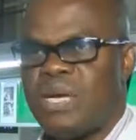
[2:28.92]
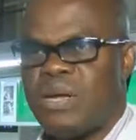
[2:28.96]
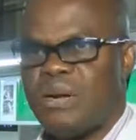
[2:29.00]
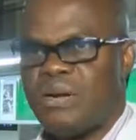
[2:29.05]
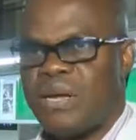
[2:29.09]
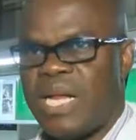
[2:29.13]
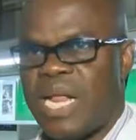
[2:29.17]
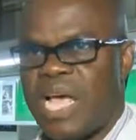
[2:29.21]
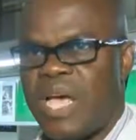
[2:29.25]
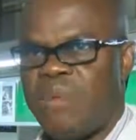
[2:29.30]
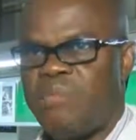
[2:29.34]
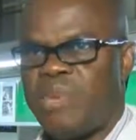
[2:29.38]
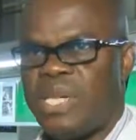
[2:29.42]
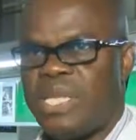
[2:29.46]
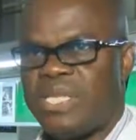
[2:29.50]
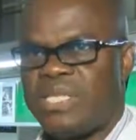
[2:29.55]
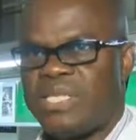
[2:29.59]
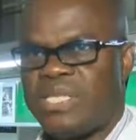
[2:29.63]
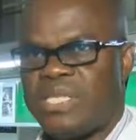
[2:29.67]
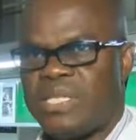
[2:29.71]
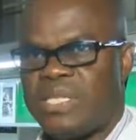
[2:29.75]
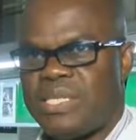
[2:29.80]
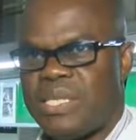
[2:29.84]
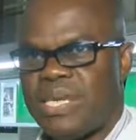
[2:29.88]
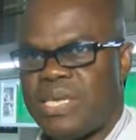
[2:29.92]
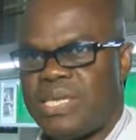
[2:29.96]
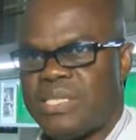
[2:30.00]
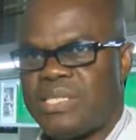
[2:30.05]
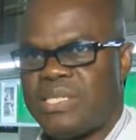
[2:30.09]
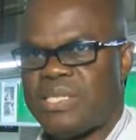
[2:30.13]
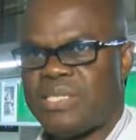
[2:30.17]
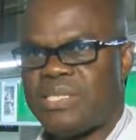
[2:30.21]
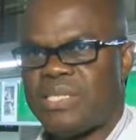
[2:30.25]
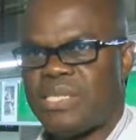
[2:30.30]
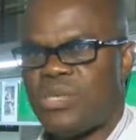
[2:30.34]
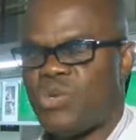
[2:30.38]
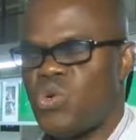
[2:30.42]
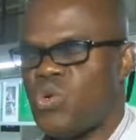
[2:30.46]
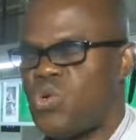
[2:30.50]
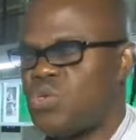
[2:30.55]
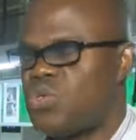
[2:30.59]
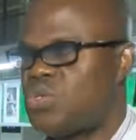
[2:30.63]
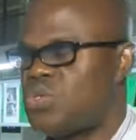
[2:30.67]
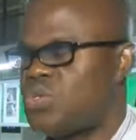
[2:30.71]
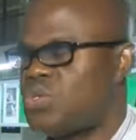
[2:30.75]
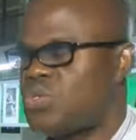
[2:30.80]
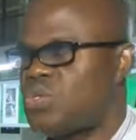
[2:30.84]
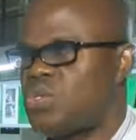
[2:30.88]
reliability tests, they go
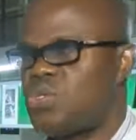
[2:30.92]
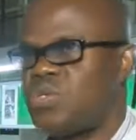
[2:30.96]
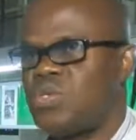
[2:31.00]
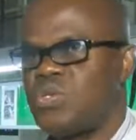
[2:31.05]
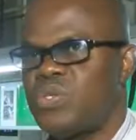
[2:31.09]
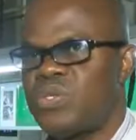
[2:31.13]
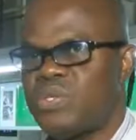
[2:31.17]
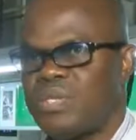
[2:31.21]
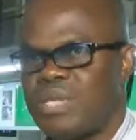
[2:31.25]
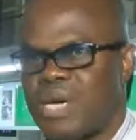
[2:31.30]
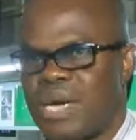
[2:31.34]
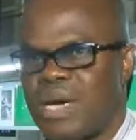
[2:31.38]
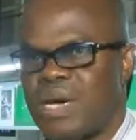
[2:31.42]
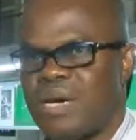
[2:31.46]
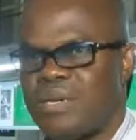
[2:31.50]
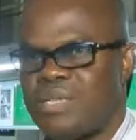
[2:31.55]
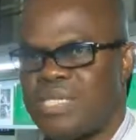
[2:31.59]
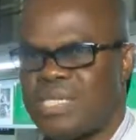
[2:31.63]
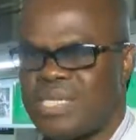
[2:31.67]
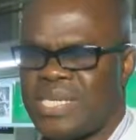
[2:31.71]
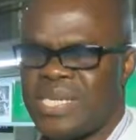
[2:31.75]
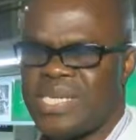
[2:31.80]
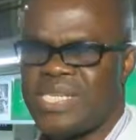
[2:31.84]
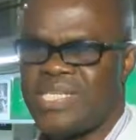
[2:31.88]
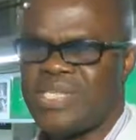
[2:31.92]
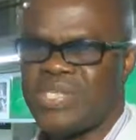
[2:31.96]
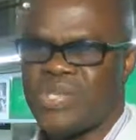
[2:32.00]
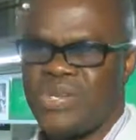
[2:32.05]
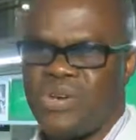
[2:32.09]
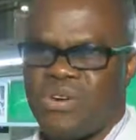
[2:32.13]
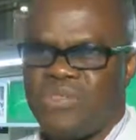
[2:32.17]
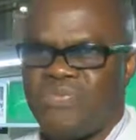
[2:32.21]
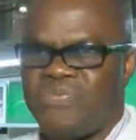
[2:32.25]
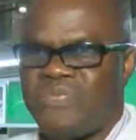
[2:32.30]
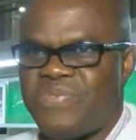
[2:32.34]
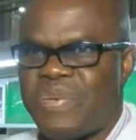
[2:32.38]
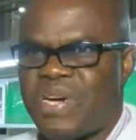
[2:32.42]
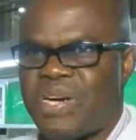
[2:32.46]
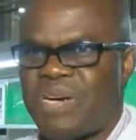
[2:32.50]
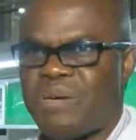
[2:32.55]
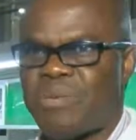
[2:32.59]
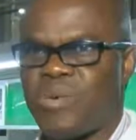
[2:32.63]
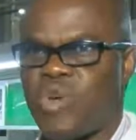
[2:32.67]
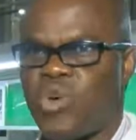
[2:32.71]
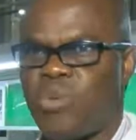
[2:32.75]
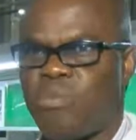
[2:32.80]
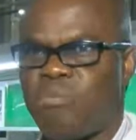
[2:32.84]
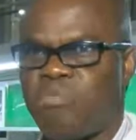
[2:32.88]
through tests of
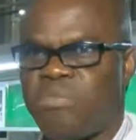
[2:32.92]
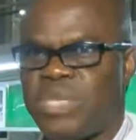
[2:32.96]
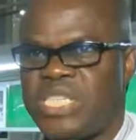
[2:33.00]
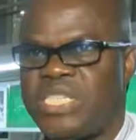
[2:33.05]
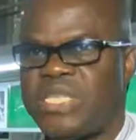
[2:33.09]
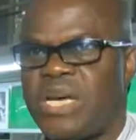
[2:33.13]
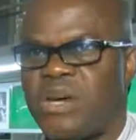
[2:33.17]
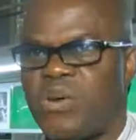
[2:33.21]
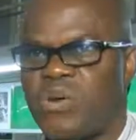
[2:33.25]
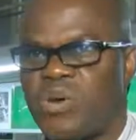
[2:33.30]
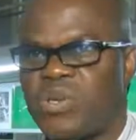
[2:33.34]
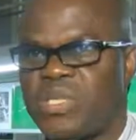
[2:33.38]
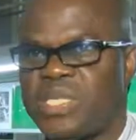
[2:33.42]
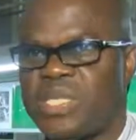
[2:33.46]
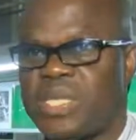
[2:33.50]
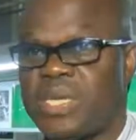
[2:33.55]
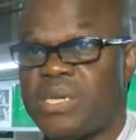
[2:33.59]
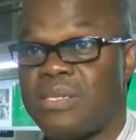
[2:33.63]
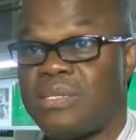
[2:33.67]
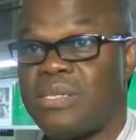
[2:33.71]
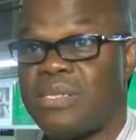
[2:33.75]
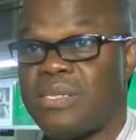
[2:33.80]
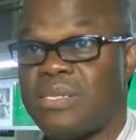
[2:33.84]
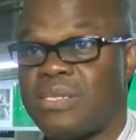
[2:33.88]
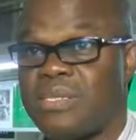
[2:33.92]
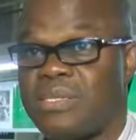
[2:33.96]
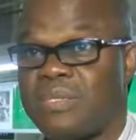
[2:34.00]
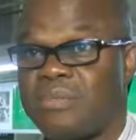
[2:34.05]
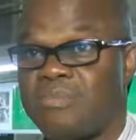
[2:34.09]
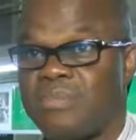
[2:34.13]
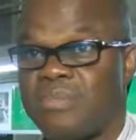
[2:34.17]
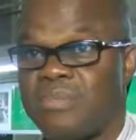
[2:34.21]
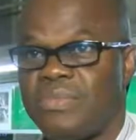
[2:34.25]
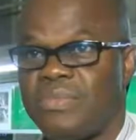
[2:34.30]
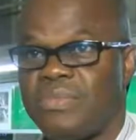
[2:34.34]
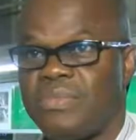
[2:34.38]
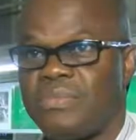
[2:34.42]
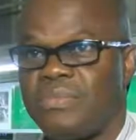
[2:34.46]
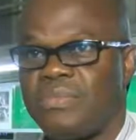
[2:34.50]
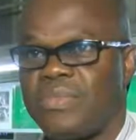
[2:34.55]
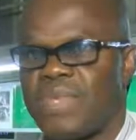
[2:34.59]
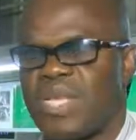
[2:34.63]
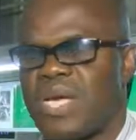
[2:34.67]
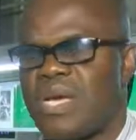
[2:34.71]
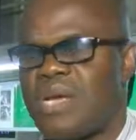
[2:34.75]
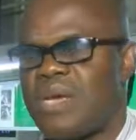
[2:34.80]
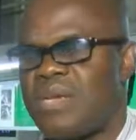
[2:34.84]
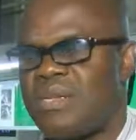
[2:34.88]
meter constants,
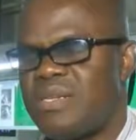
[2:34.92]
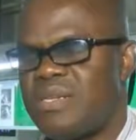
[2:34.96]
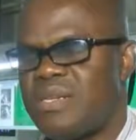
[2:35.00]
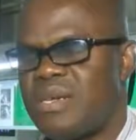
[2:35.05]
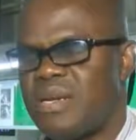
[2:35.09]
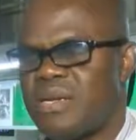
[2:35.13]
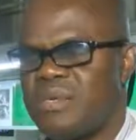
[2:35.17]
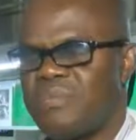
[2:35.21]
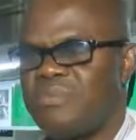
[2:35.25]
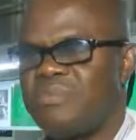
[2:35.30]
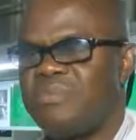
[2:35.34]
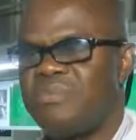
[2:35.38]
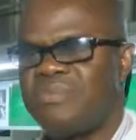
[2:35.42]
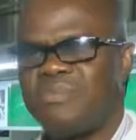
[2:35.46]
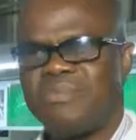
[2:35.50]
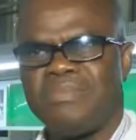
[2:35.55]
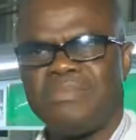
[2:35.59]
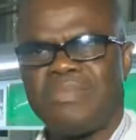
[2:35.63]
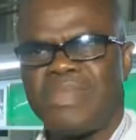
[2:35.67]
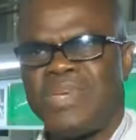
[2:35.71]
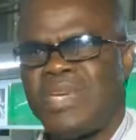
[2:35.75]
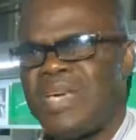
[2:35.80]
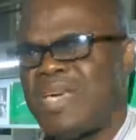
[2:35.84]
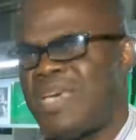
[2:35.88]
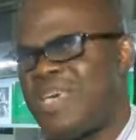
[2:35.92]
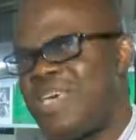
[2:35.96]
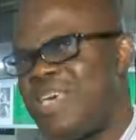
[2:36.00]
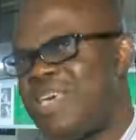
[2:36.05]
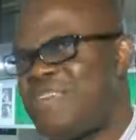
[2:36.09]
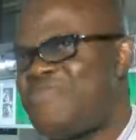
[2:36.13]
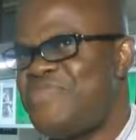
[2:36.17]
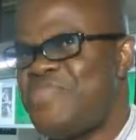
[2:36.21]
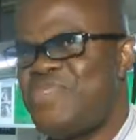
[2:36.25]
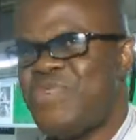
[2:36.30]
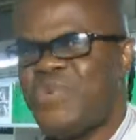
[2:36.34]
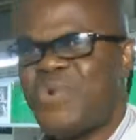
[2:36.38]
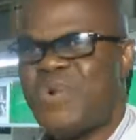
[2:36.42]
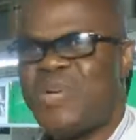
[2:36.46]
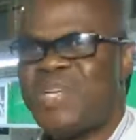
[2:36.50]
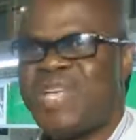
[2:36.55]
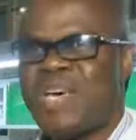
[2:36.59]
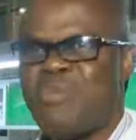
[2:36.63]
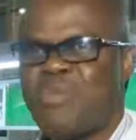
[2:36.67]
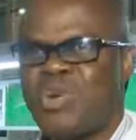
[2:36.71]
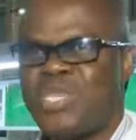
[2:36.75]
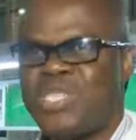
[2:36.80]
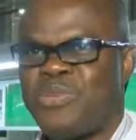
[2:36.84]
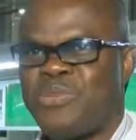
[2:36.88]
and a few
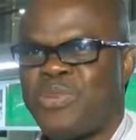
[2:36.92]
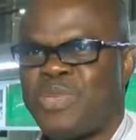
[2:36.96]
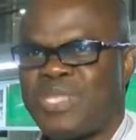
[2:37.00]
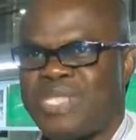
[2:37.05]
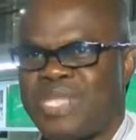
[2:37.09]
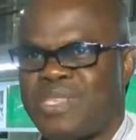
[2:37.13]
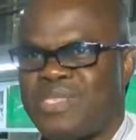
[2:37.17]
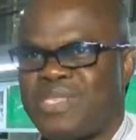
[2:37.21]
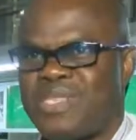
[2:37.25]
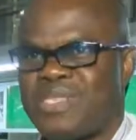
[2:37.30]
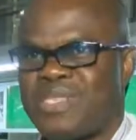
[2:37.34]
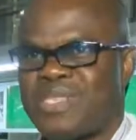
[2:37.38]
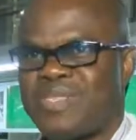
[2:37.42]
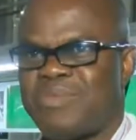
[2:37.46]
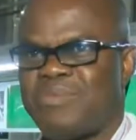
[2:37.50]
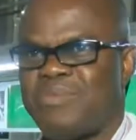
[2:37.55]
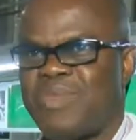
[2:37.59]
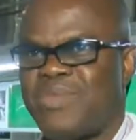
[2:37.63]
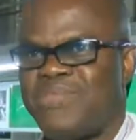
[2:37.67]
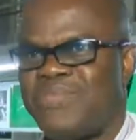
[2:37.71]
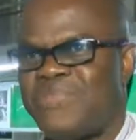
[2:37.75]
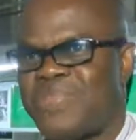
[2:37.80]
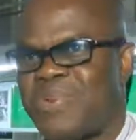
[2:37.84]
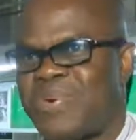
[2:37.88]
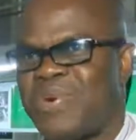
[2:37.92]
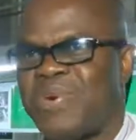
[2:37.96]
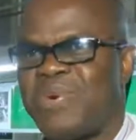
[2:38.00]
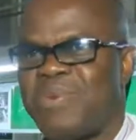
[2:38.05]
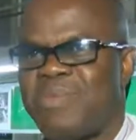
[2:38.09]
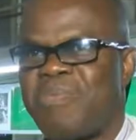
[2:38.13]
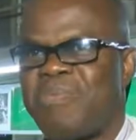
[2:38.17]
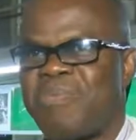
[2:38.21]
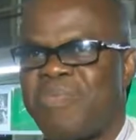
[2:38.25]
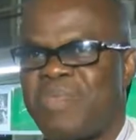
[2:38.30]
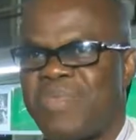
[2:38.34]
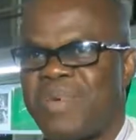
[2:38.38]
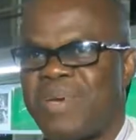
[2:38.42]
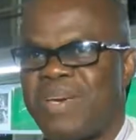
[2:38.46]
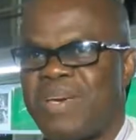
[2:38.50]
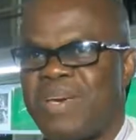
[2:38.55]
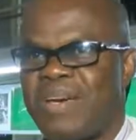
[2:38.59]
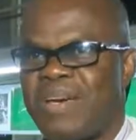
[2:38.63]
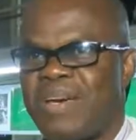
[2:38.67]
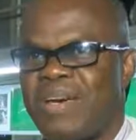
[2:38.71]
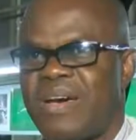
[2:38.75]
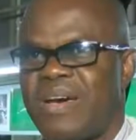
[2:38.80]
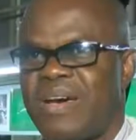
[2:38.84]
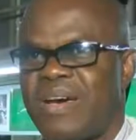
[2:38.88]
other multiple tests before
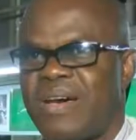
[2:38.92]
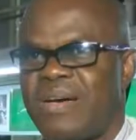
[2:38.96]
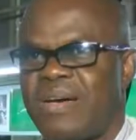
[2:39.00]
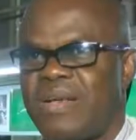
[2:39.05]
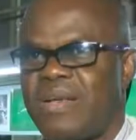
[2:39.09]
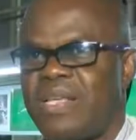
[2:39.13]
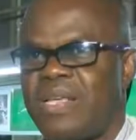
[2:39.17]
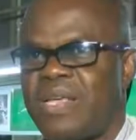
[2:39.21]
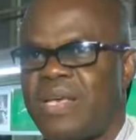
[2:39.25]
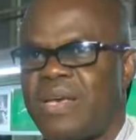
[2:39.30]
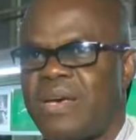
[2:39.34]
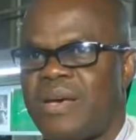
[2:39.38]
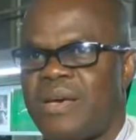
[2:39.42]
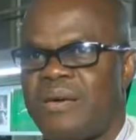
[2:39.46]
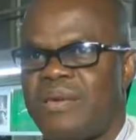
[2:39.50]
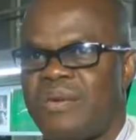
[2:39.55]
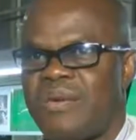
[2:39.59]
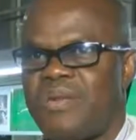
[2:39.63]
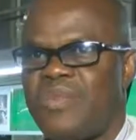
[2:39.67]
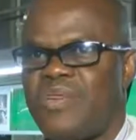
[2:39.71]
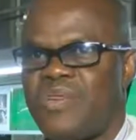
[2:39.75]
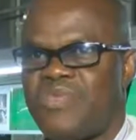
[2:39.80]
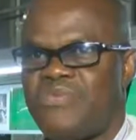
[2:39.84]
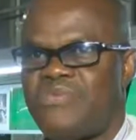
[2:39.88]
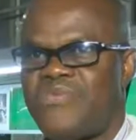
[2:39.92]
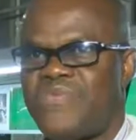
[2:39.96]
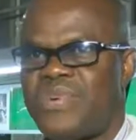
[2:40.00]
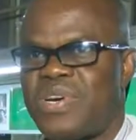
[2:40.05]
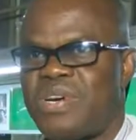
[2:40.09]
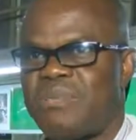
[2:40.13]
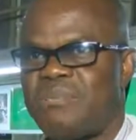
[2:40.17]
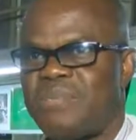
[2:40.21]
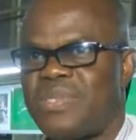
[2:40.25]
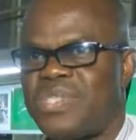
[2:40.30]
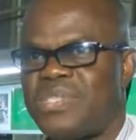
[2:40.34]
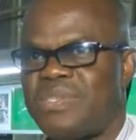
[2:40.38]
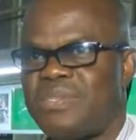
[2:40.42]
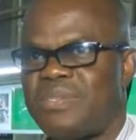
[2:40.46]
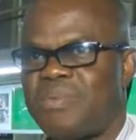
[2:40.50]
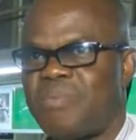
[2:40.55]
they are confirmed.